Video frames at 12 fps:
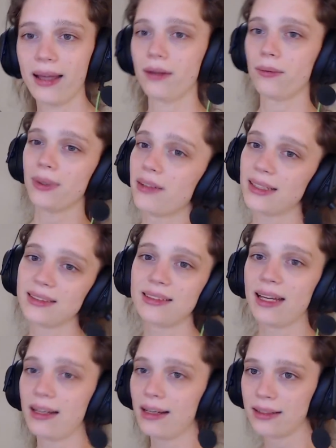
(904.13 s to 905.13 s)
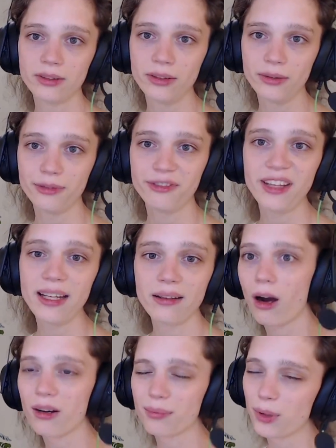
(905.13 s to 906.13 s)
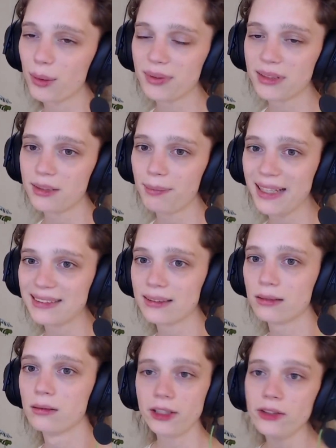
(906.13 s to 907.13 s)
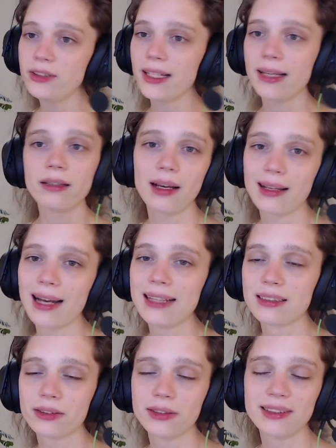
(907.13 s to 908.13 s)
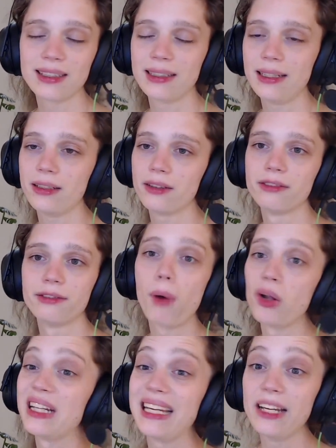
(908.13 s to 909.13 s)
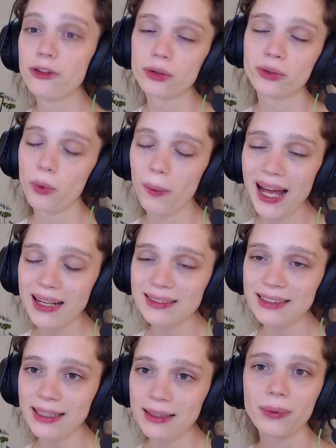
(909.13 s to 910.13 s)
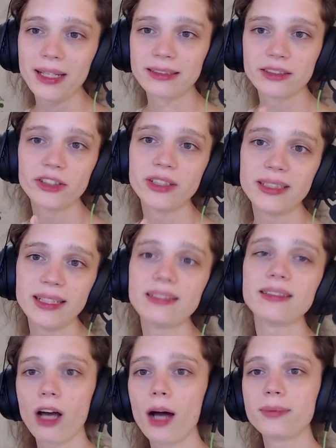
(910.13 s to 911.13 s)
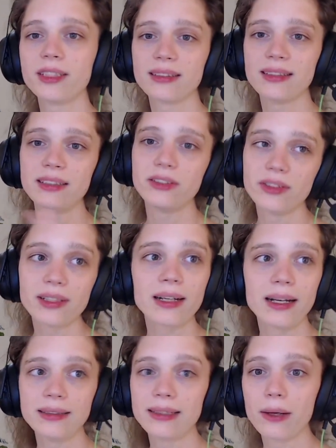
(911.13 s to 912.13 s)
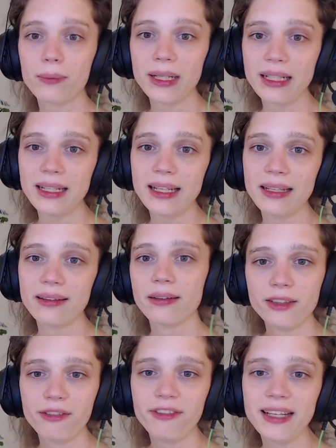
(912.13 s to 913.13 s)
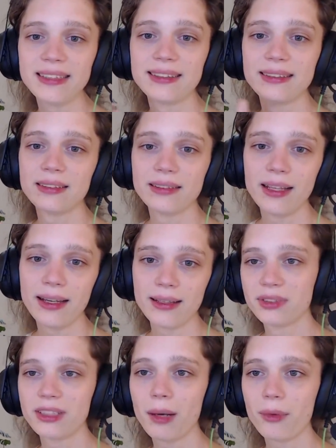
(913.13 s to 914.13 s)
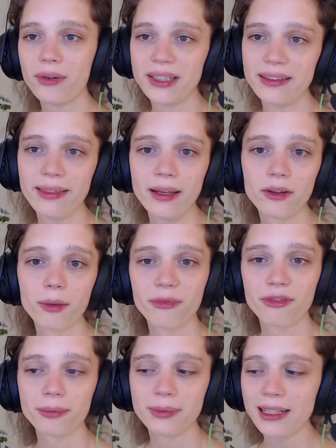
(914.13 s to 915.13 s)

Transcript: and we extend it to fit our purposes better. Using a classical technique of polyhedral duality, we can turn this object into the kind that we need to fit the summary theorem from the